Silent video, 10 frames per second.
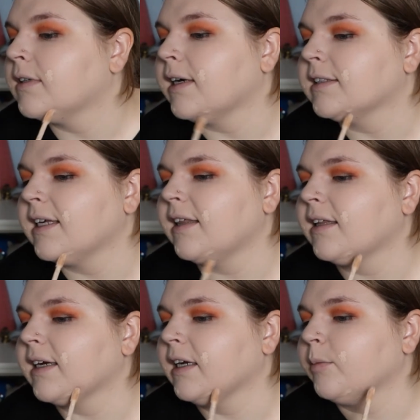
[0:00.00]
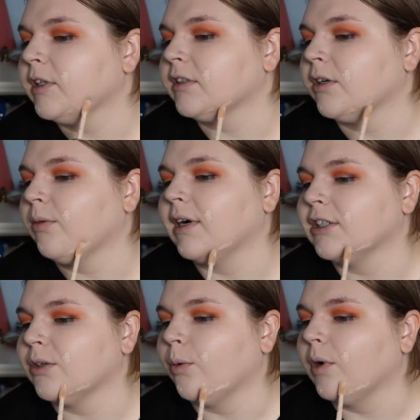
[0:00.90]
I say that like anybody's gonna watch
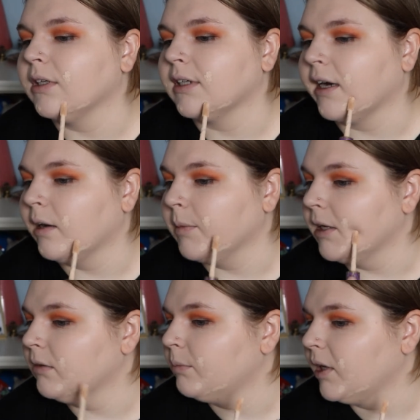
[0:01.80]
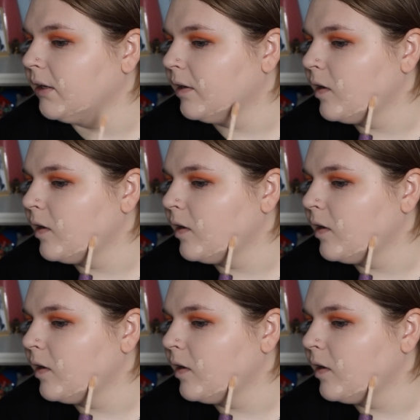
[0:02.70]
and want to comment, but